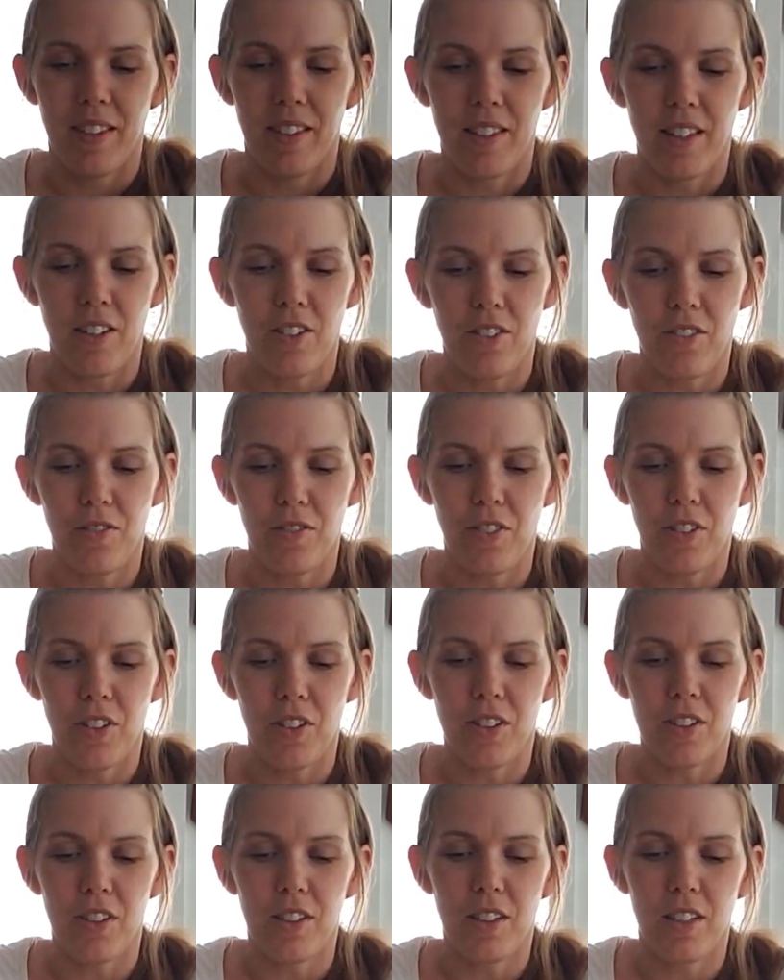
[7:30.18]
centered
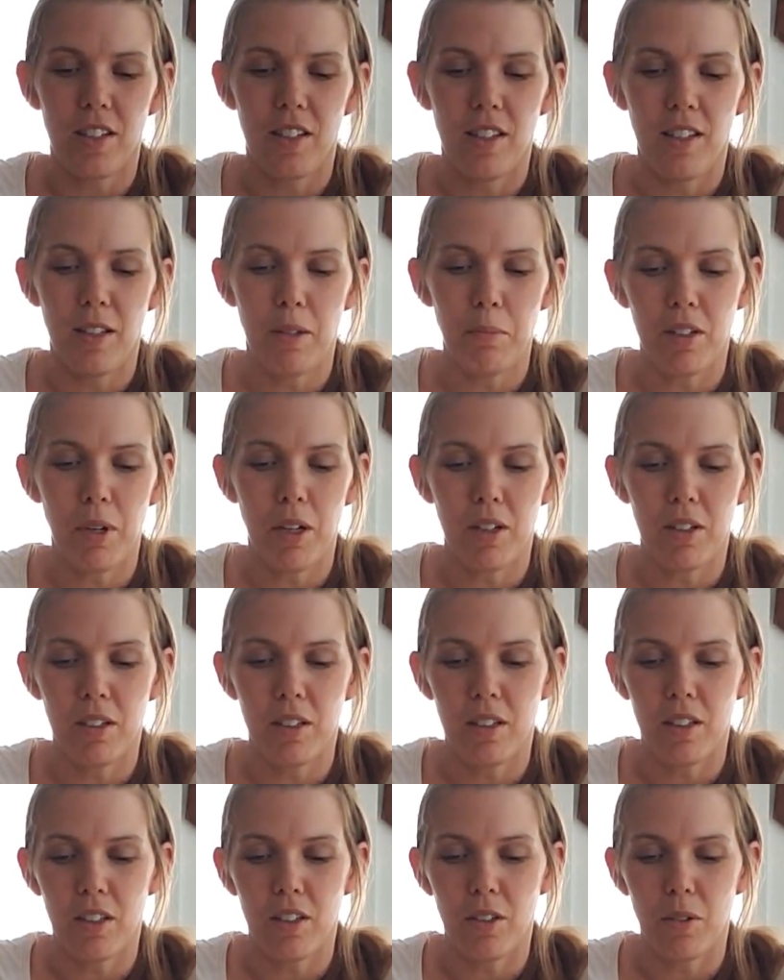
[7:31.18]
first, then buckle
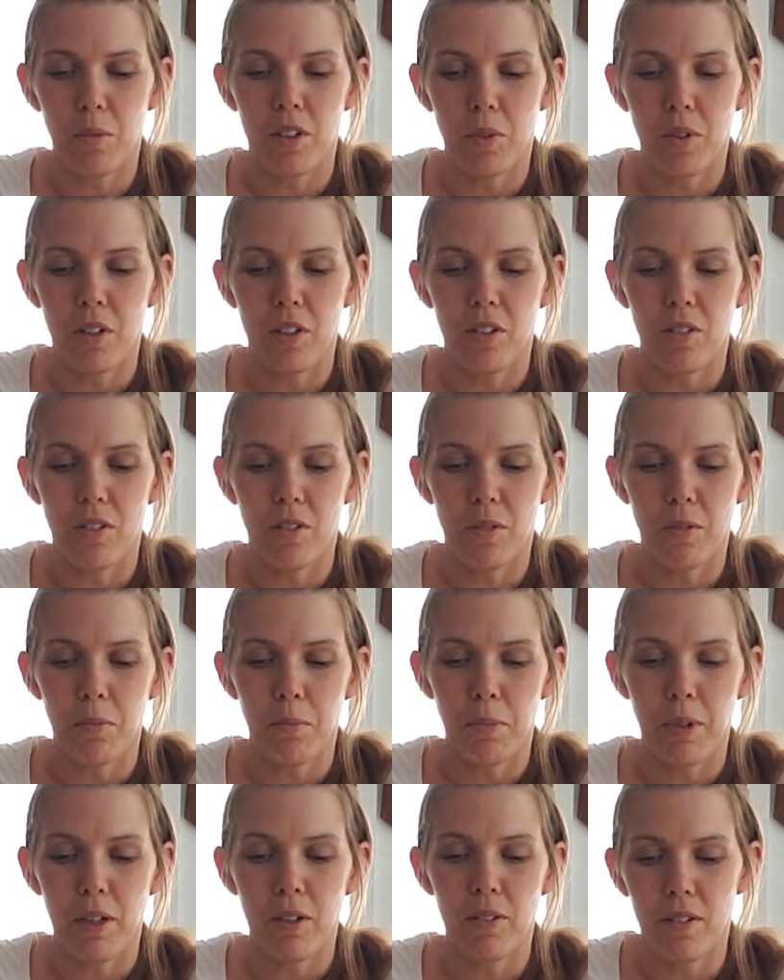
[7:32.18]
it like you would your
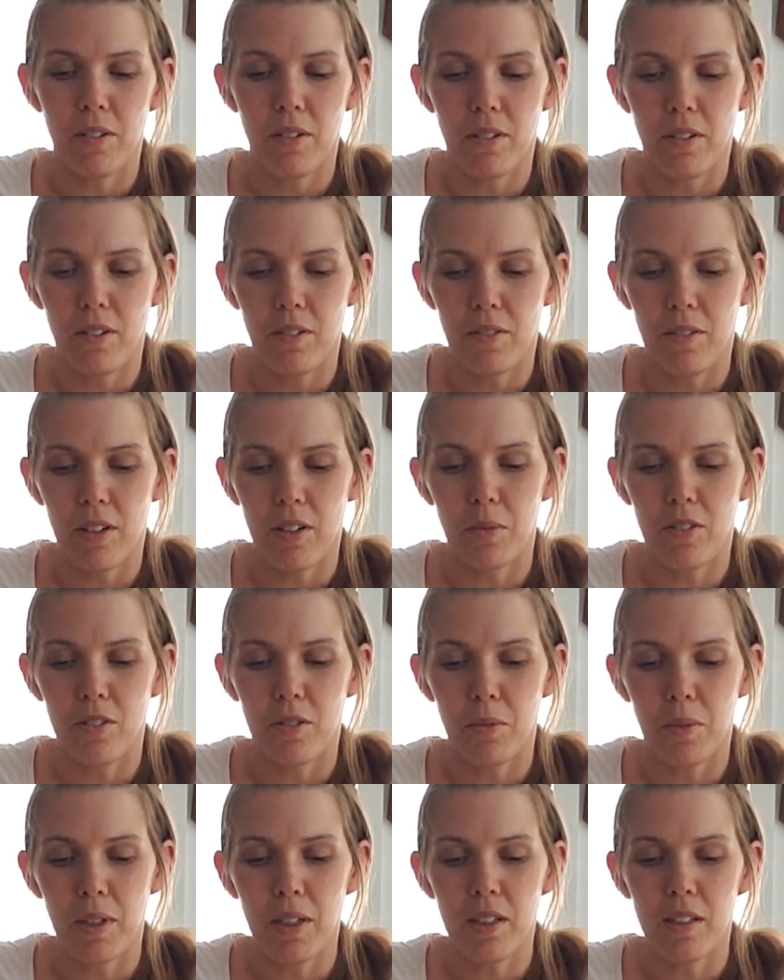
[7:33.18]
own belt around
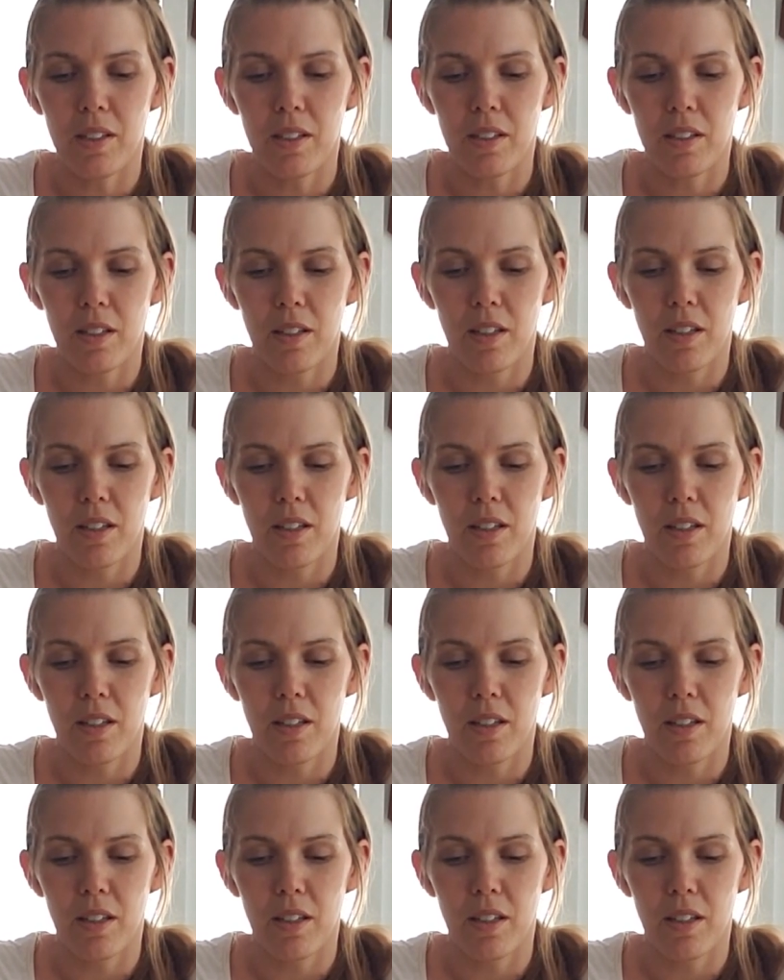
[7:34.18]
your waist.